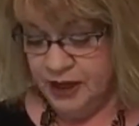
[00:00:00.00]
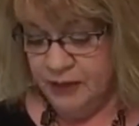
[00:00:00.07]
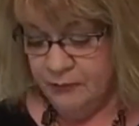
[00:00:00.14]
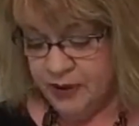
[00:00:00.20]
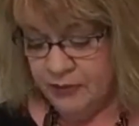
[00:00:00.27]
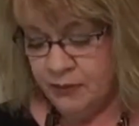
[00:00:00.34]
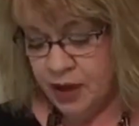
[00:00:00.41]

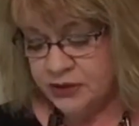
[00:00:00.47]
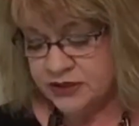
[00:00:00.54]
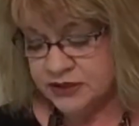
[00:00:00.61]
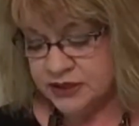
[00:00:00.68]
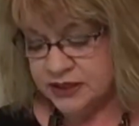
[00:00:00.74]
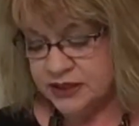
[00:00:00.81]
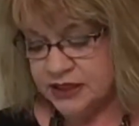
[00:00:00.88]
But
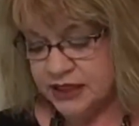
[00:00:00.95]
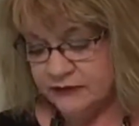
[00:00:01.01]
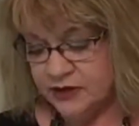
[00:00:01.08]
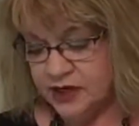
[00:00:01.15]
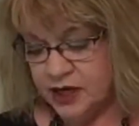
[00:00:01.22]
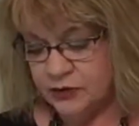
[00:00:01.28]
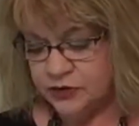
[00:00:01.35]
mostly, given
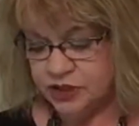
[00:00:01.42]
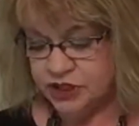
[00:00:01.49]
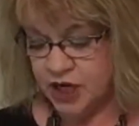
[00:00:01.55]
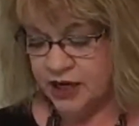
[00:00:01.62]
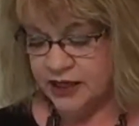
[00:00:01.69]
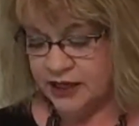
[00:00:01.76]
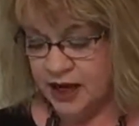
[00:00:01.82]
another
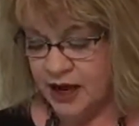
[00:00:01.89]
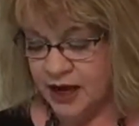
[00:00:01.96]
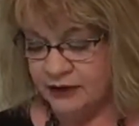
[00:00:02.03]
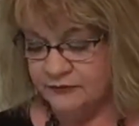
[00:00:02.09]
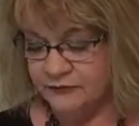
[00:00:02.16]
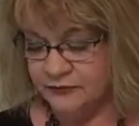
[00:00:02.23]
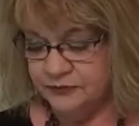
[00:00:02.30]
shot at
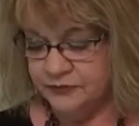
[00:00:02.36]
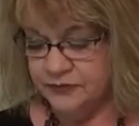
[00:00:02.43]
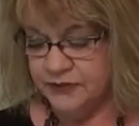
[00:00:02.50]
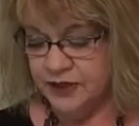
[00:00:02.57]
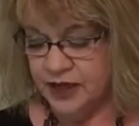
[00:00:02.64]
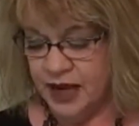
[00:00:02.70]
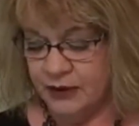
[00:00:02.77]
life,
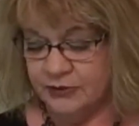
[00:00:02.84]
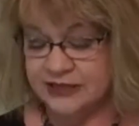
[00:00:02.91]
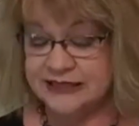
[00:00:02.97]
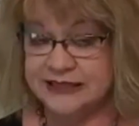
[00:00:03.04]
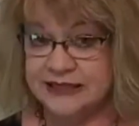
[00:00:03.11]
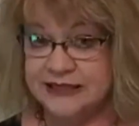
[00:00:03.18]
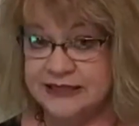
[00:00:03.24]
I would
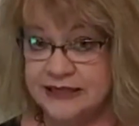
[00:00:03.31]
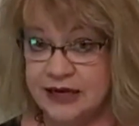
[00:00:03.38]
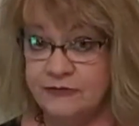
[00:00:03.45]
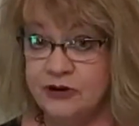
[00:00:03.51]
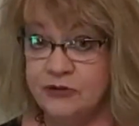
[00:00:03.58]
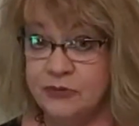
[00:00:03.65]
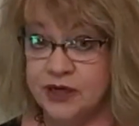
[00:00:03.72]
seize
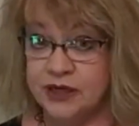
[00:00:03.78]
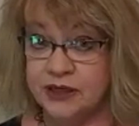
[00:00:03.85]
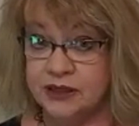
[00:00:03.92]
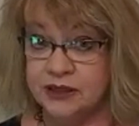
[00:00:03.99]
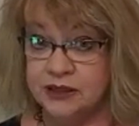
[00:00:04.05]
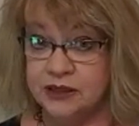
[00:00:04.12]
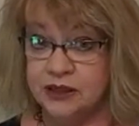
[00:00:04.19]
every minute,
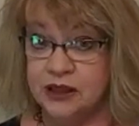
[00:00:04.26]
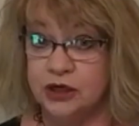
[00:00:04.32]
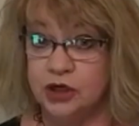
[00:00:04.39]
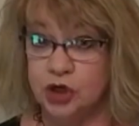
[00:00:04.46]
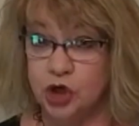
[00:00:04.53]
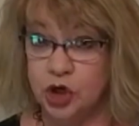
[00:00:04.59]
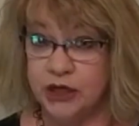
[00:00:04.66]

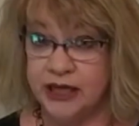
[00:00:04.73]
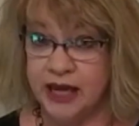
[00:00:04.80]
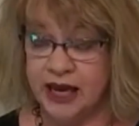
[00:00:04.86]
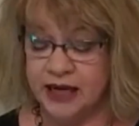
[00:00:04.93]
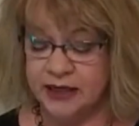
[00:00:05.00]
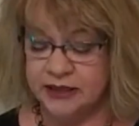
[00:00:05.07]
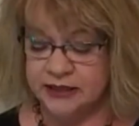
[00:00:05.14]
look
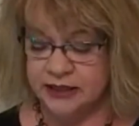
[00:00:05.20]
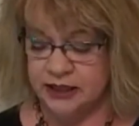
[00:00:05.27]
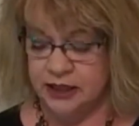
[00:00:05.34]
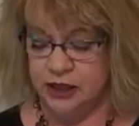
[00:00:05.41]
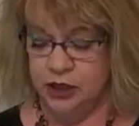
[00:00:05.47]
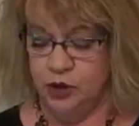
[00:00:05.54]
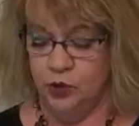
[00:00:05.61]
at it,
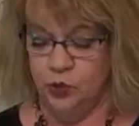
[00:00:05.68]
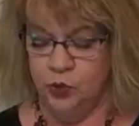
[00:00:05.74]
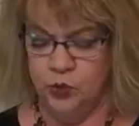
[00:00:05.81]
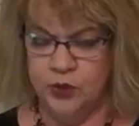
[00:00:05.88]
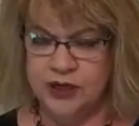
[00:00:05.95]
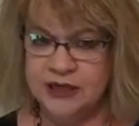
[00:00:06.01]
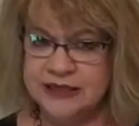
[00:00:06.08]

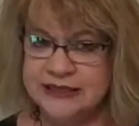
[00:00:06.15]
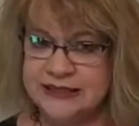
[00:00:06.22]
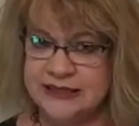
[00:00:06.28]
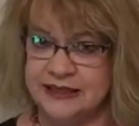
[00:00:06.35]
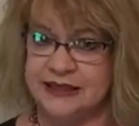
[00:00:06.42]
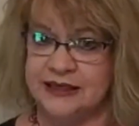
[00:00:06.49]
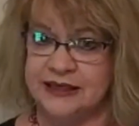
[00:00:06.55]
really
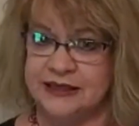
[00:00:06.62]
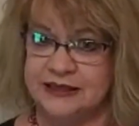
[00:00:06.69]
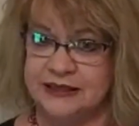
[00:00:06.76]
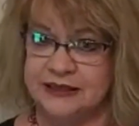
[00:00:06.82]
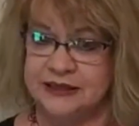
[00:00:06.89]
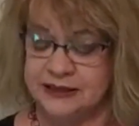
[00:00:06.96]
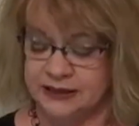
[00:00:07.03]
see it,
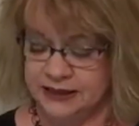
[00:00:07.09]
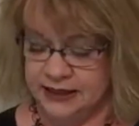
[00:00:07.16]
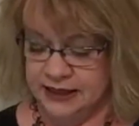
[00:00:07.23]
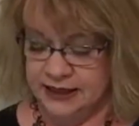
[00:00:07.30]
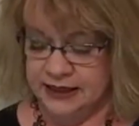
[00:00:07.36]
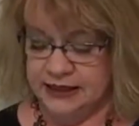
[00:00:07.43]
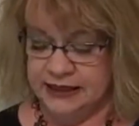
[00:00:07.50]

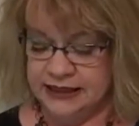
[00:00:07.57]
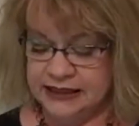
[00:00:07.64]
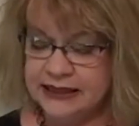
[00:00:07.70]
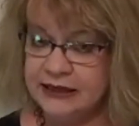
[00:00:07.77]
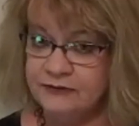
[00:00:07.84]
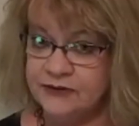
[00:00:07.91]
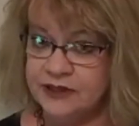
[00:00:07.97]

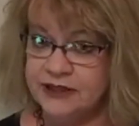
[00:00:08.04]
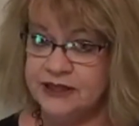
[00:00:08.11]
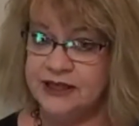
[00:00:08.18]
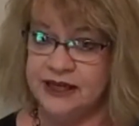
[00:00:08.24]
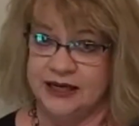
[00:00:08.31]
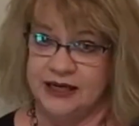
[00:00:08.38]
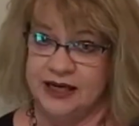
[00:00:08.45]
live it,
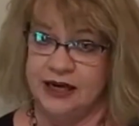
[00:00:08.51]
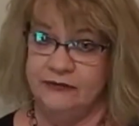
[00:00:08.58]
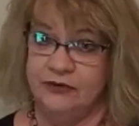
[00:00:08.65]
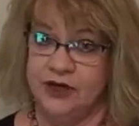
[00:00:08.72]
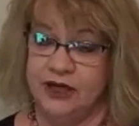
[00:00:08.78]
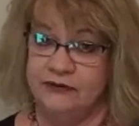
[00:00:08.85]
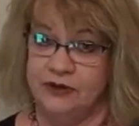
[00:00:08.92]
and never
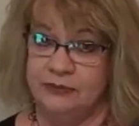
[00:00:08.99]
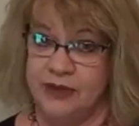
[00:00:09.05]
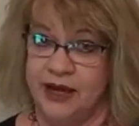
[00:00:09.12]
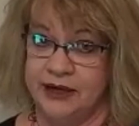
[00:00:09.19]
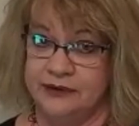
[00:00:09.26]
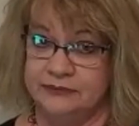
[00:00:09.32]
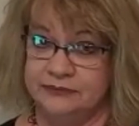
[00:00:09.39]
give it back.